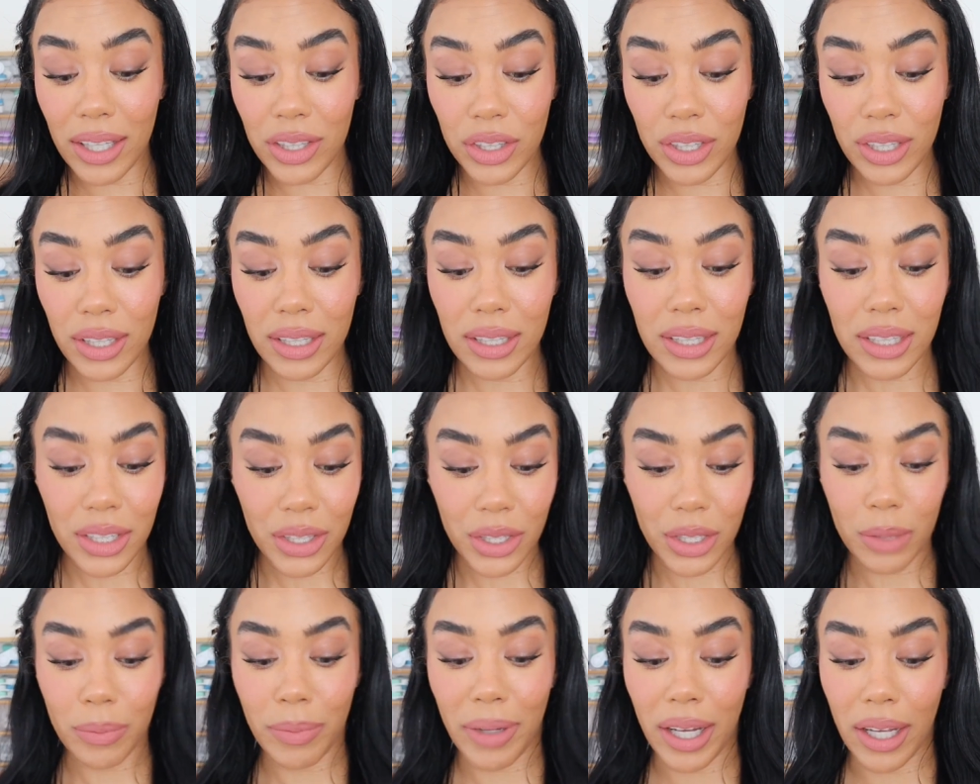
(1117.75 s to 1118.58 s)
actually
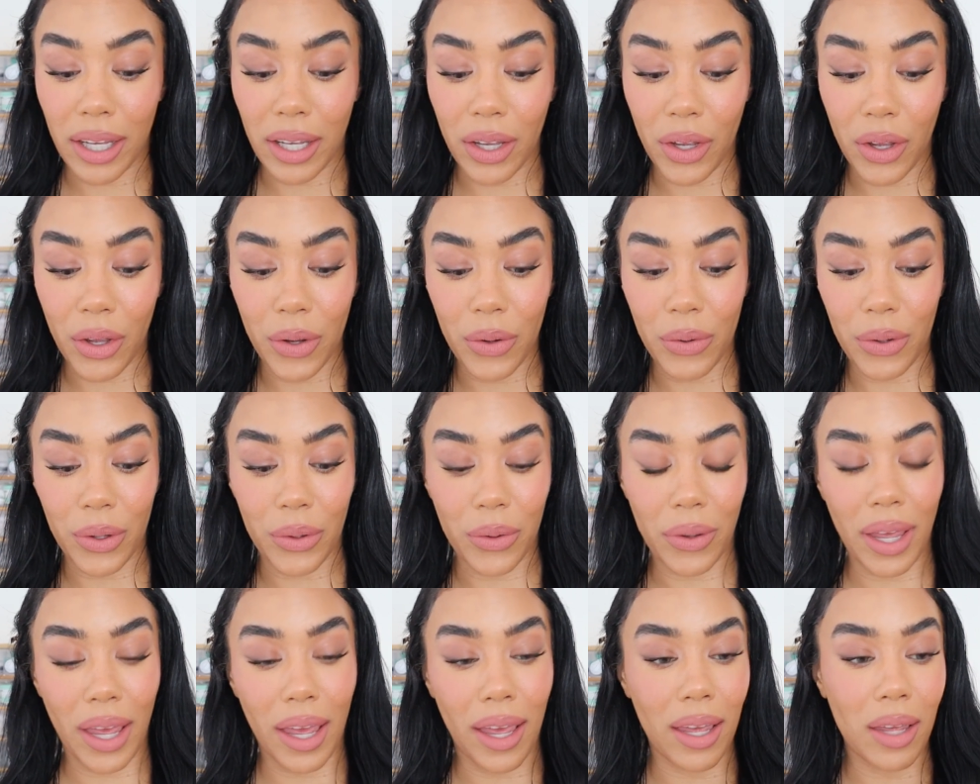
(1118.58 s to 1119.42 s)
consider buying
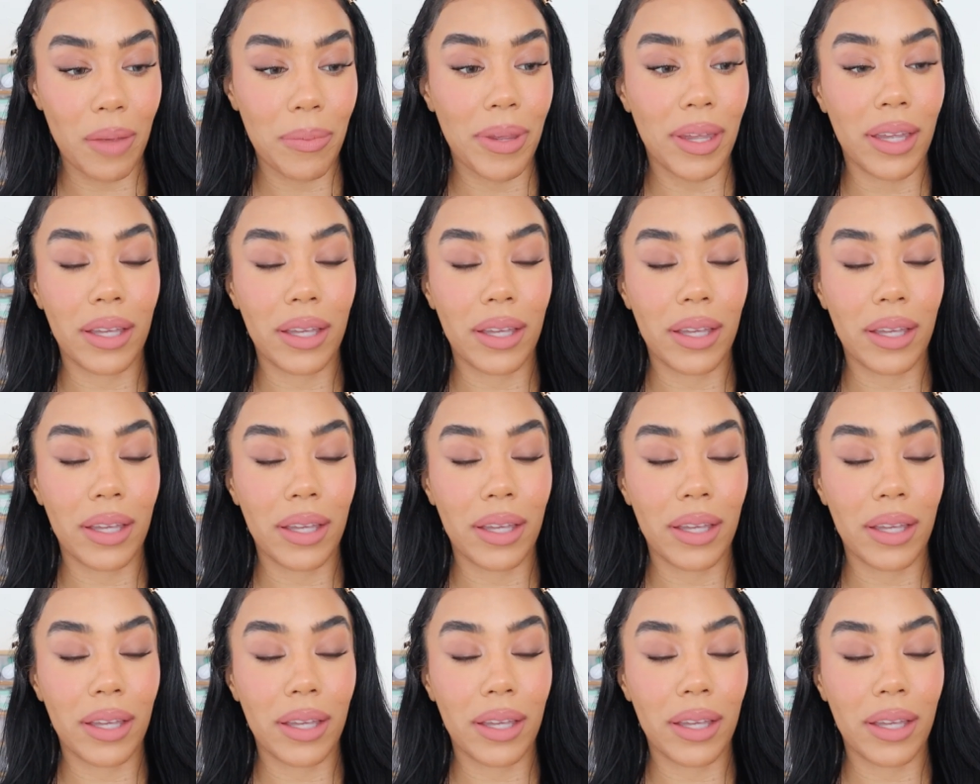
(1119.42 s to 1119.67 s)
Cocao